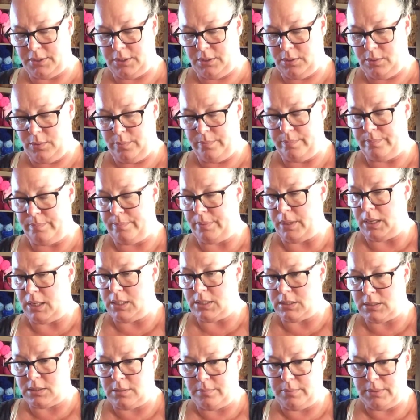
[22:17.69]
too,
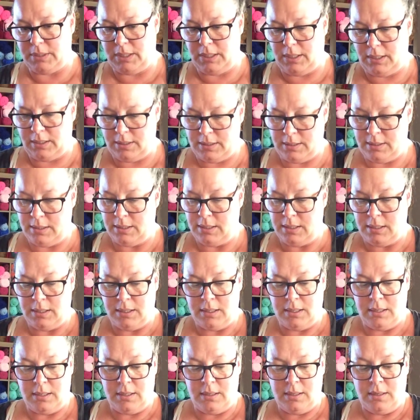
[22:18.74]
possibly.
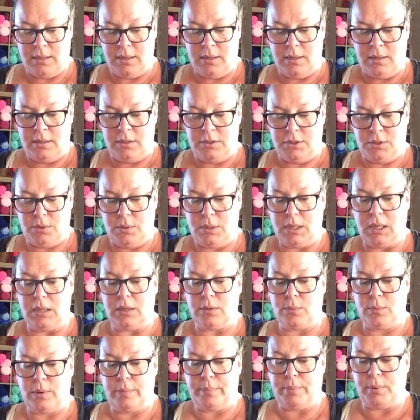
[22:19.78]
2
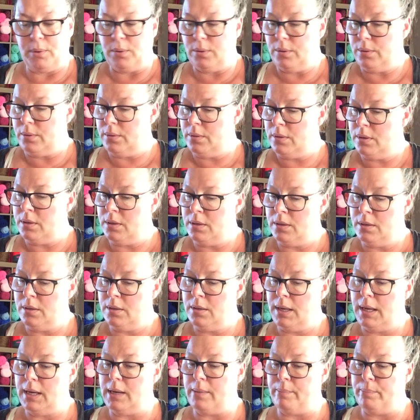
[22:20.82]
color ripple
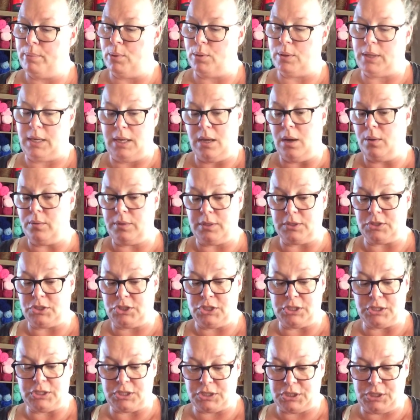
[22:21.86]
and a bulky. Oh, there's
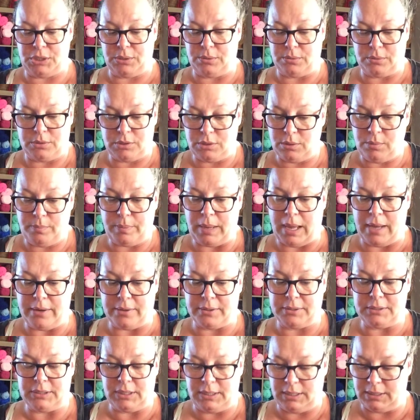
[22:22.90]
just 2
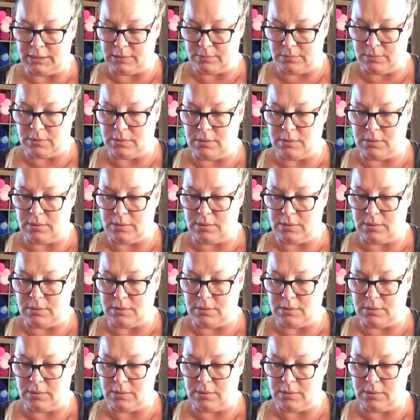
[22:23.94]
patterns in this.